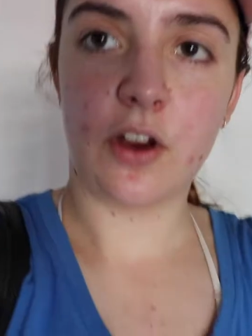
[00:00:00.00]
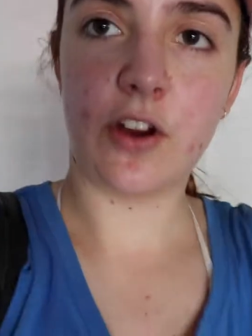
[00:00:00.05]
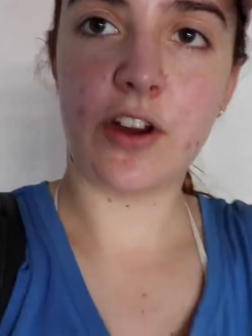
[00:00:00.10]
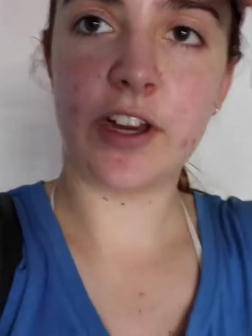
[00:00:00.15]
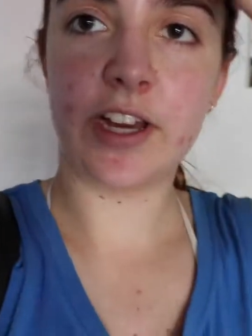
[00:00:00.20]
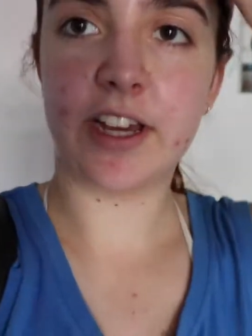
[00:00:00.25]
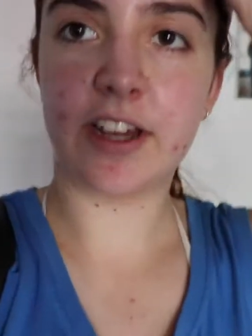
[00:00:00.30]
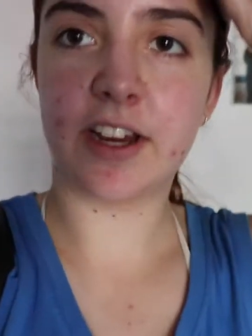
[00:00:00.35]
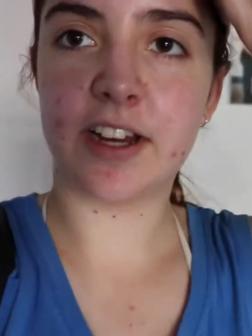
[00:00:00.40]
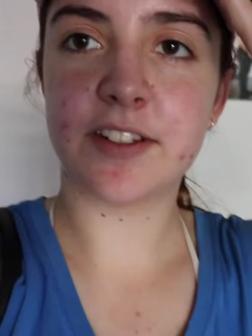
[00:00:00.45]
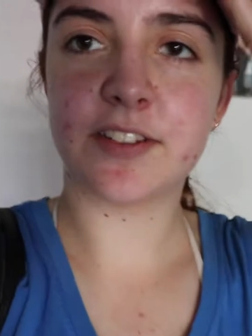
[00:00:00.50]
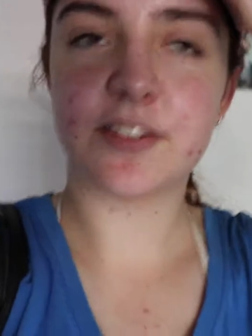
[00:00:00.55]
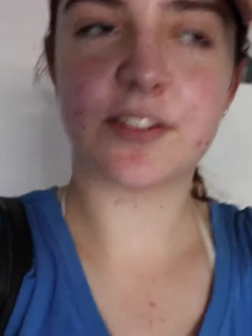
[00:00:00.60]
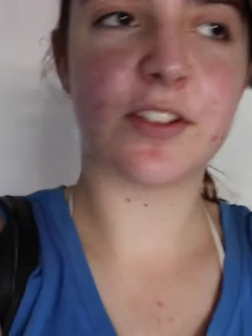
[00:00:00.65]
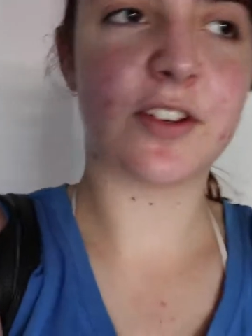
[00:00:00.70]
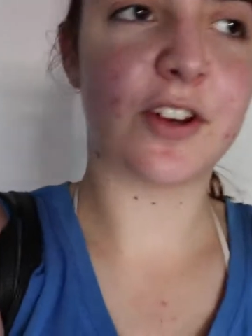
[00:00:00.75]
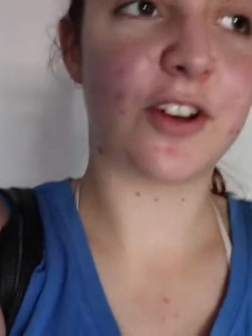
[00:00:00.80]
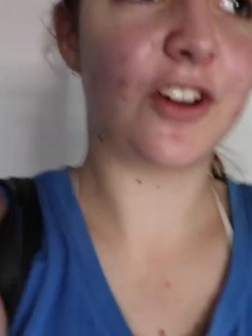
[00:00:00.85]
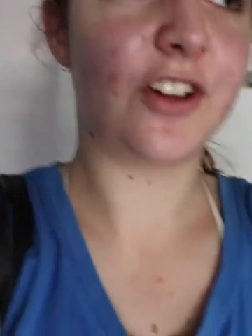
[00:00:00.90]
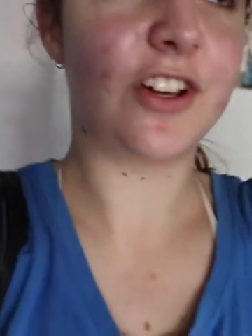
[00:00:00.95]
Okay guys,
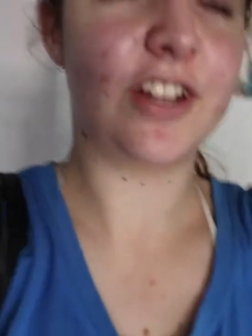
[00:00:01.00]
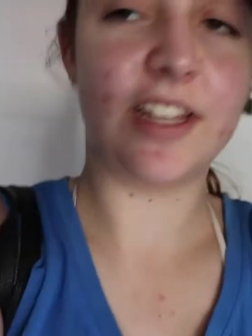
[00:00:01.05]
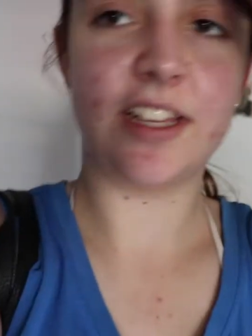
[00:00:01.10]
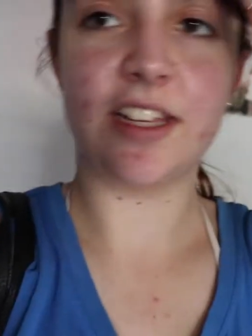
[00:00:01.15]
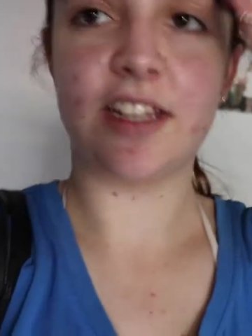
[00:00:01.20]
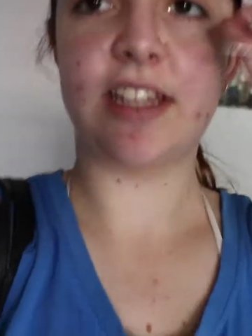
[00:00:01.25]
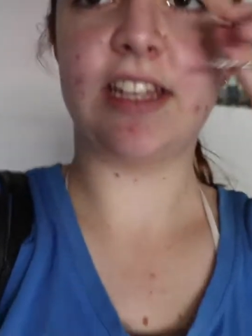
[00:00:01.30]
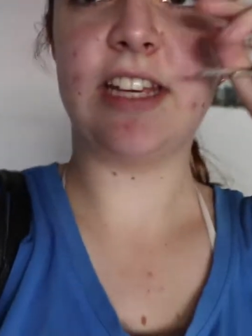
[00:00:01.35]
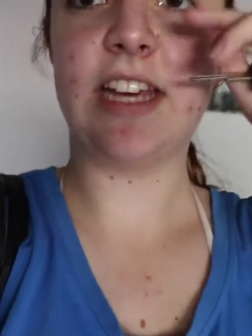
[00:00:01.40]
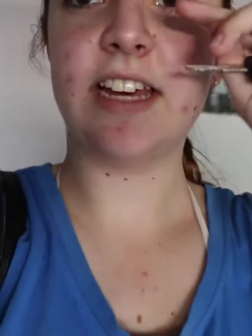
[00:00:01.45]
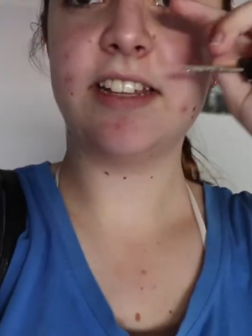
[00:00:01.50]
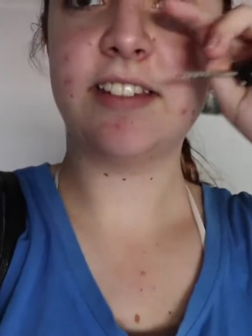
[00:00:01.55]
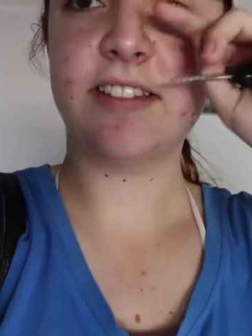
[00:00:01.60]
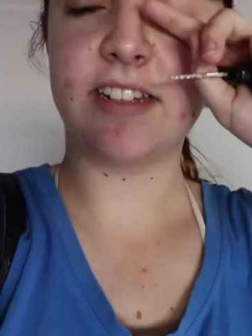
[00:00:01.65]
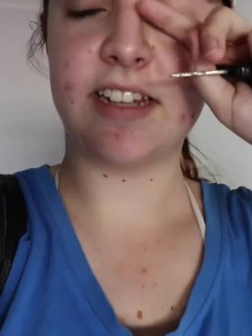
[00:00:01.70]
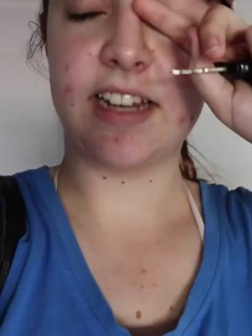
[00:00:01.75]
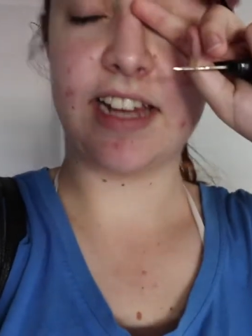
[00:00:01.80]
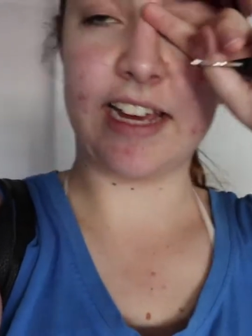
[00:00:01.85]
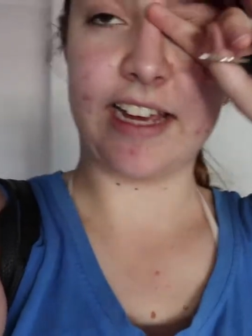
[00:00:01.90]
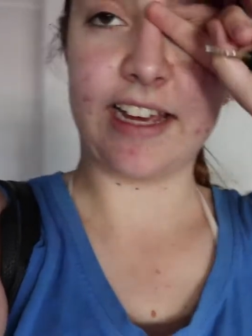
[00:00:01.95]
so
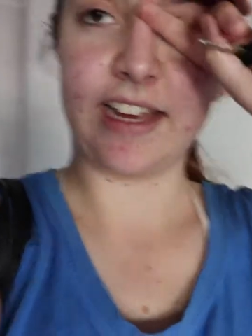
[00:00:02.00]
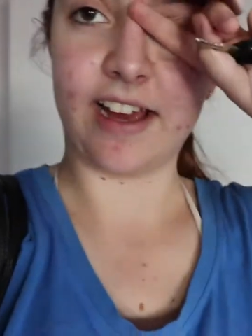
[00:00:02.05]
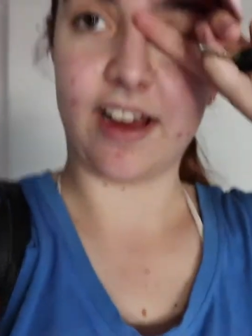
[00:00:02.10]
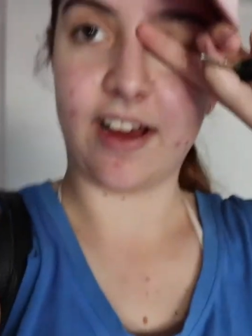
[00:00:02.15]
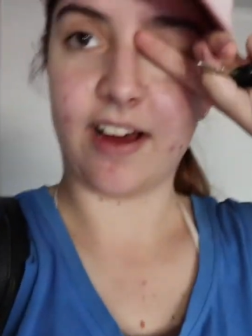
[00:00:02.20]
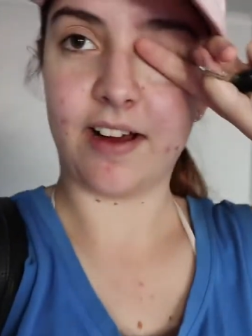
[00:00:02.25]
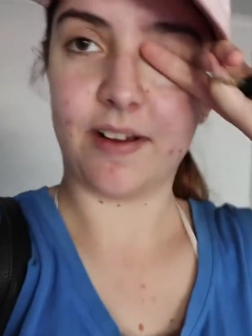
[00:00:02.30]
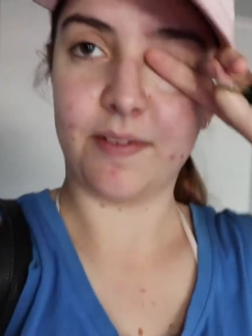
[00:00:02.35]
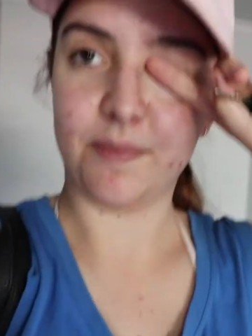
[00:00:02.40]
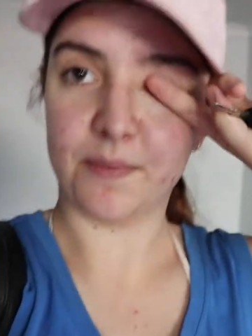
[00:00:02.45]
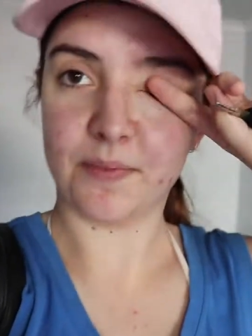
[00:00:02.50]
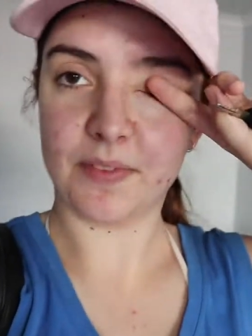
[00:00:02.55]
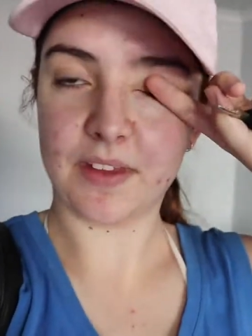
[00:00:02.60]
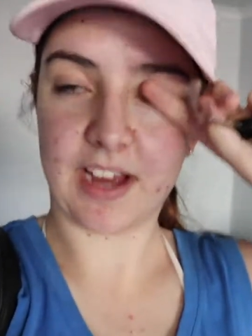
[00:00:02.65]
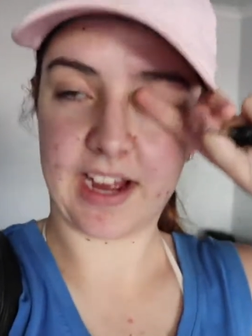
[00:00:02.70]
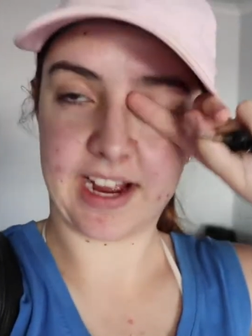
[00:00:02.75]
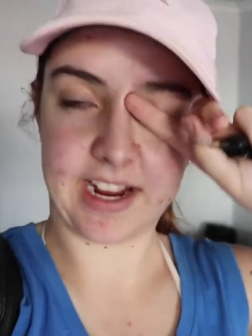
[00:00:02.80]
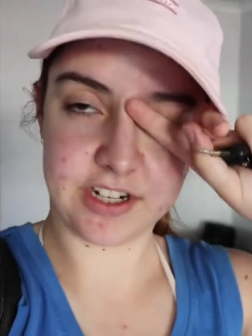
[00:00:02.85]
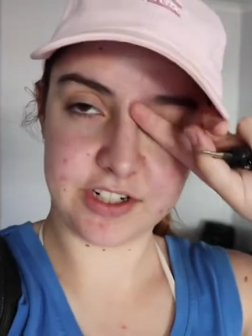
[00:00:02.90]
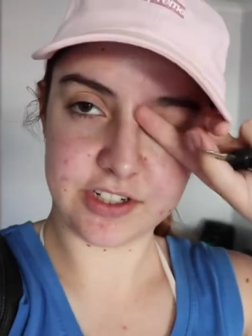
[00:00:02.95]
yesterday I
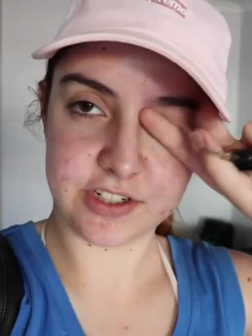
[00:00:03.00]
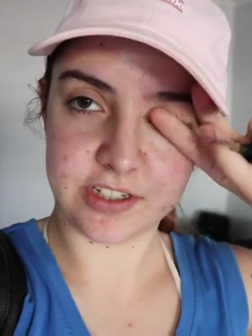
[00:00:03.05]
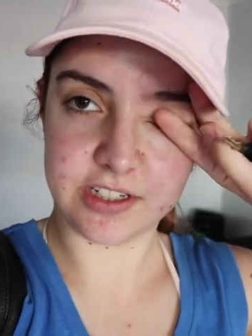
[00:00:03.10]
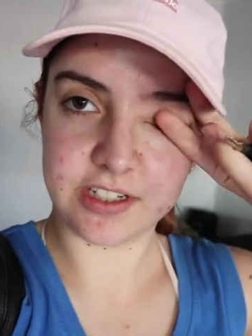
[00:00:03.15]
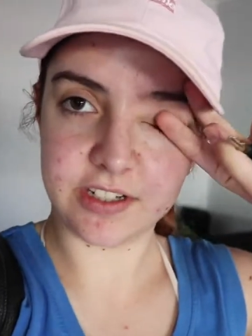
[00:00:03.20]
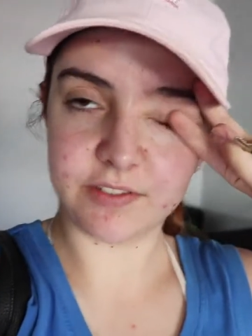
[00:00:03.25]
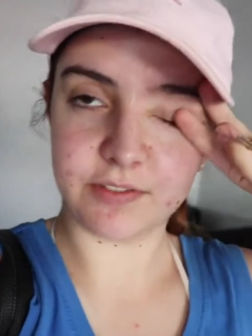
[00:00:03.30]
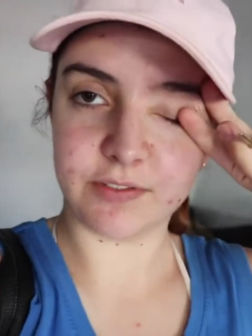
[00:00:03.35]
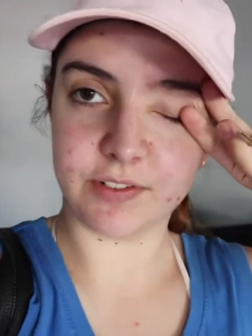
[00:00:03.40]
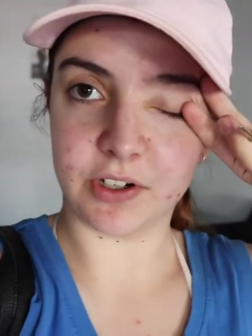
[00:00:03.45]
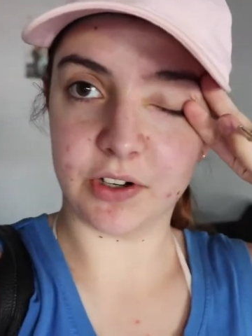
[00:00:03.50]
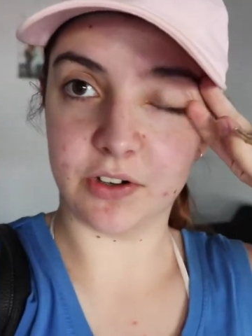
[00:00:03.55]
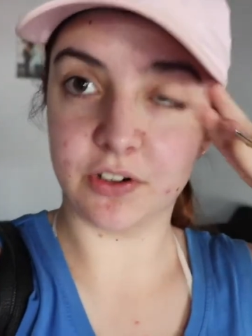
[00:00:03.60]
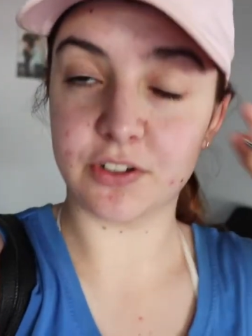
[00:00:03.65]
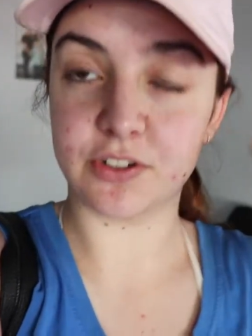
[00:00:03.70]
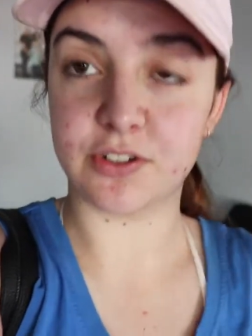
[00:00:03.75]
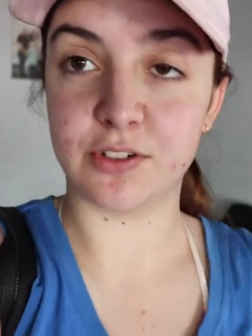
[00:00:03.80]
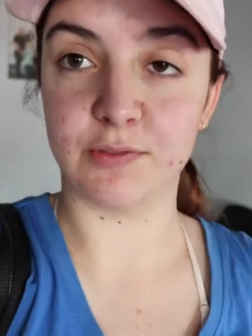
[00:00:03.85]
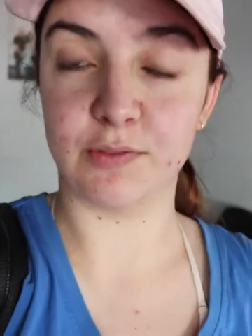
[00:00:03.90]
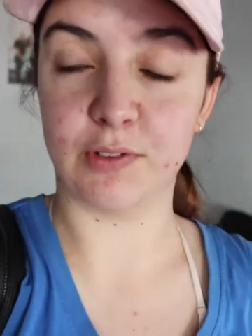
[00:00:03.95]
actually
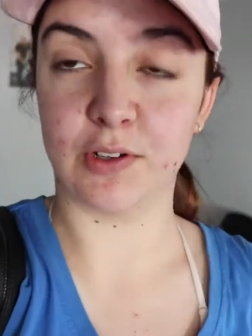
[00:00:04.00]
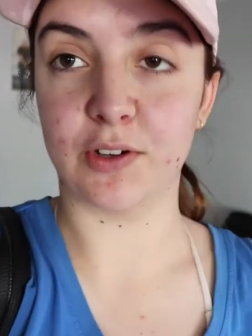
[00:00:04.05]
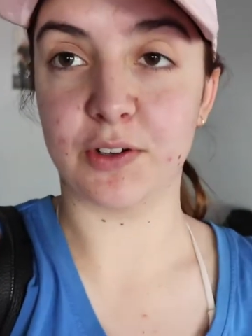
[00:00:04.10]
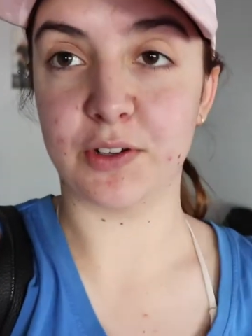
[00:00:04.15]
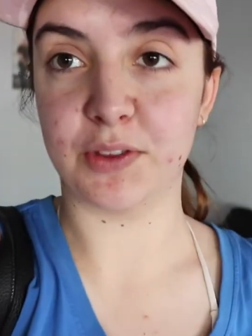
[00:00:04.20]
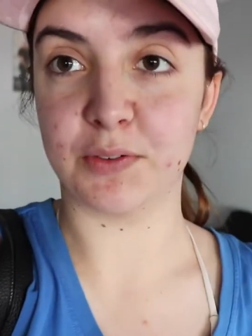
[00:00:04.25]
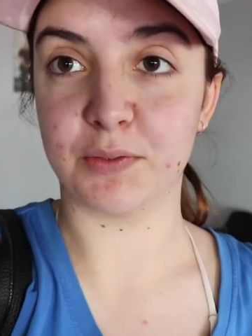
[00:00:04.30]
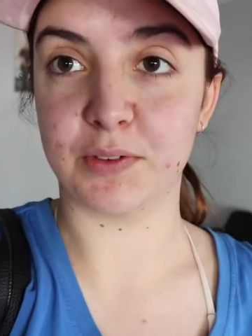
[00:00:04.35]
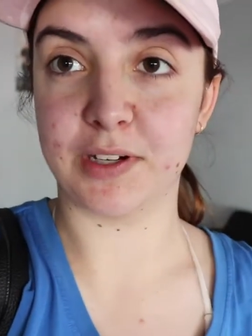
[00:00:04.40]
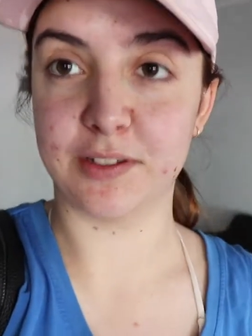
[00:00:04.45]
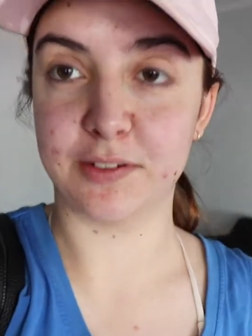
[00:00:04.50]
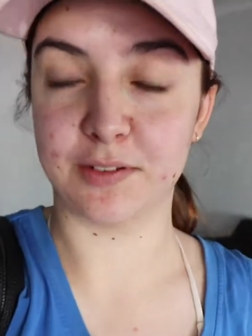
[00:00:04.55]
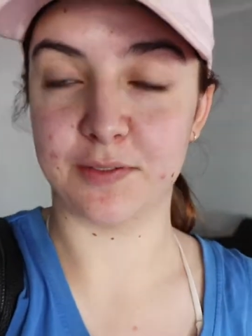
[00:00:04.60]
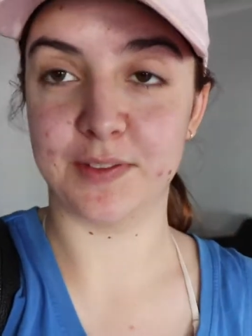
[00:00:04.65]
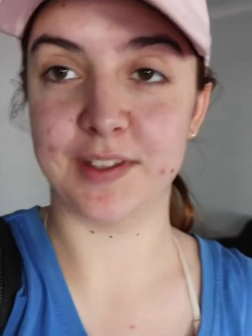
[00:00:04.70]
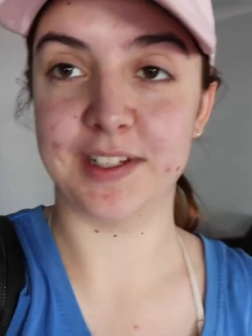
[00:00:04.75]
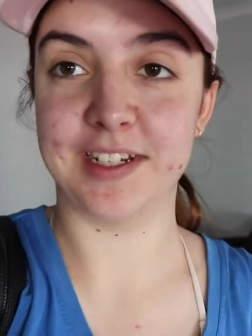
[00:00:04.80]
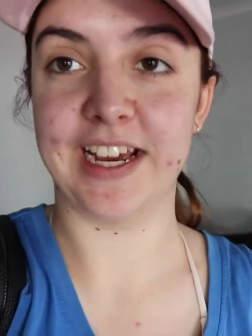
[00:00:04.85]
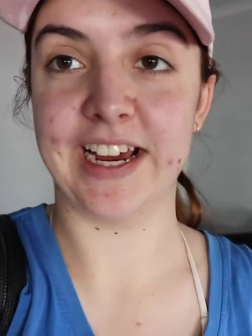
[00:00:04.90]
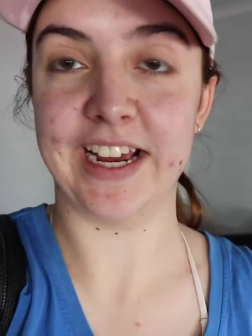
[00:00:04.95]
forgot to vlog the rest
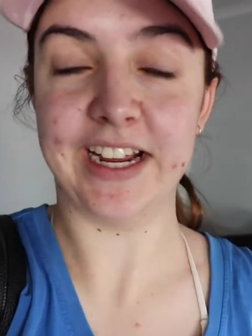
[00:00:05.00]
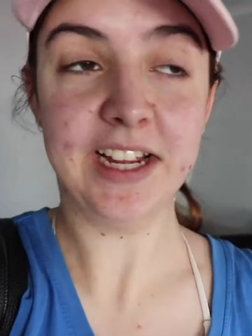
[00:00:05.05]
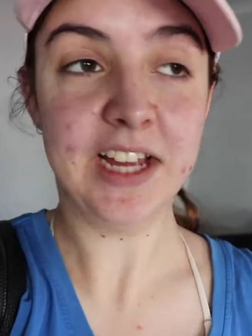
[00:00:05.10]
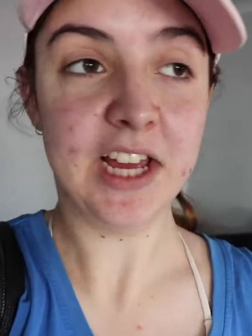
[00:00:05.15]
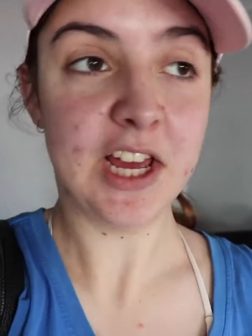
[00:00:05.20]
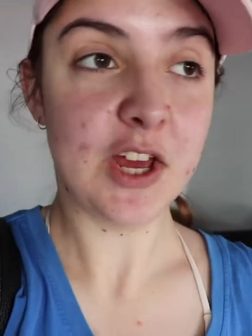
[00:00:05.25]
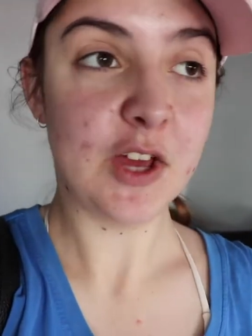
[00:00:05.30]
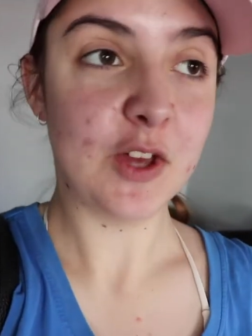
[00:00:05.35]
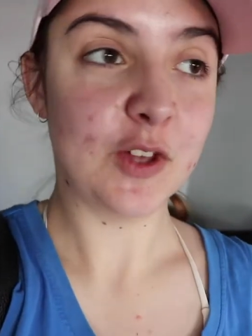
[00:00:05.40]
of the day,